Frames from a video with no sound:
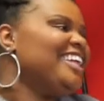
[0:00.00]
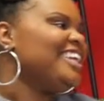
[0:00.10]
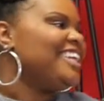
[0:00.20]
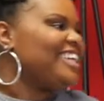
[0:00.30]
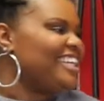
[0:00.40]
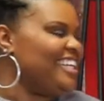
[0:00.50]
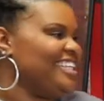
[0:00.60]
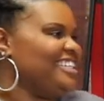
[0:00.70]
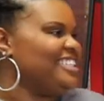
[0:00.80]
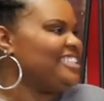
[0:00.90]

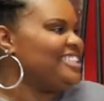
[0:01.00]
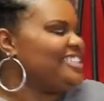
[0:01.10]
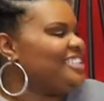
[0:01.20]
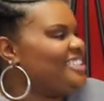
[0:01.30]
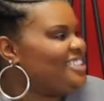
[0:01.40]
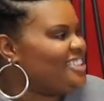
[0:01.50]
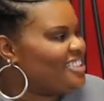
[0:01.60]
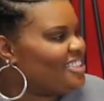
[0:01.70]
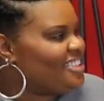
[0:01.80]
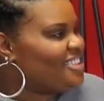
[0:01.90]

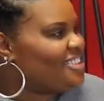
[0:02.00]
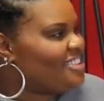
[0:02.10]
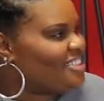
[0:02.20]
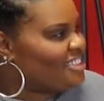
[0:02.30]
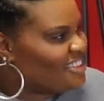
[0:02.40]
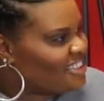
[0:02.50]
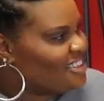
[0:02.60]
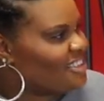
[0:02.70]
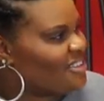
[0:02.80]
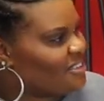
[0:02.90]

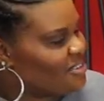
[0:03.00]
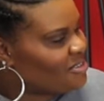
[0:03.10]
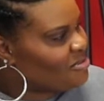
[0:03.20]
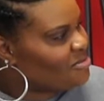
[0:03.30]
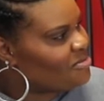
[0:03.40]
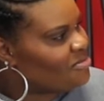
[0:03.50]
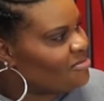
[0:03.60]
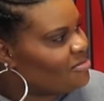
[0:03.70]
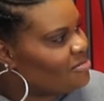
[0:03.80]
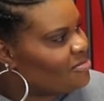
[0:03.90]

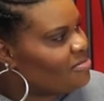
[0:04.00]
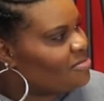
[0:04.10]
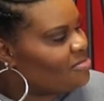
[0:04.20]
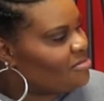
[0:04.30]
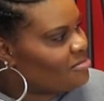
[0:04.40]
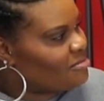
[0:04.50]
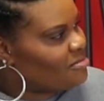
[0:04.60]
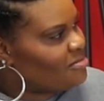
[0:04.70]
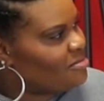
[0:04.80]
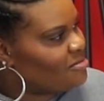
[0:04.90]

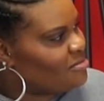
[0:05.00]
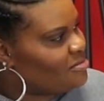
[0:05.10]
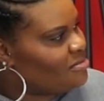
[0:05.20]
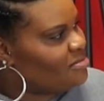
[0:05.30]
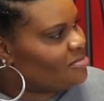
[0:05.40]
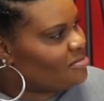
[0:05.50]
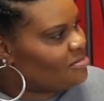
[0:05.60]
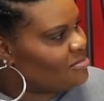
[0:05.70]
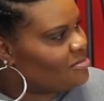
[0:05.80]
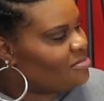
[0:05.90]

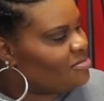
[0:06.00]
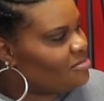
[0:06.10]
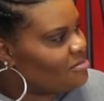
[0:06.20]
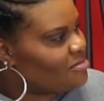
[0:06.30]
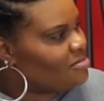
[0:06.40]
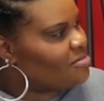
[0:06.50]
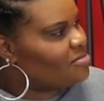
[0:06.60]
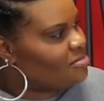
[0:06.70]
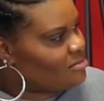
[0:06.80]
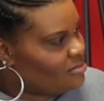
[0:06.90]

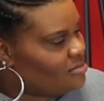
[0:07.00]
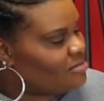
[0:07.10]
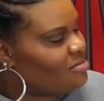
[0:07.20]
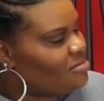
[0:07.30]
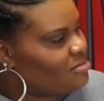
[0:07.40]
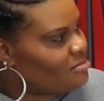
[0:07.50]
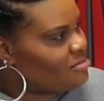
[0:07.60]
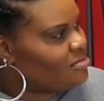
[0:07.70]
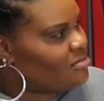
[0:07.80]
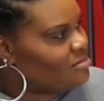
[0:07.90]

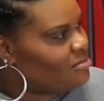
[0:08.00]
This person isn't speaking.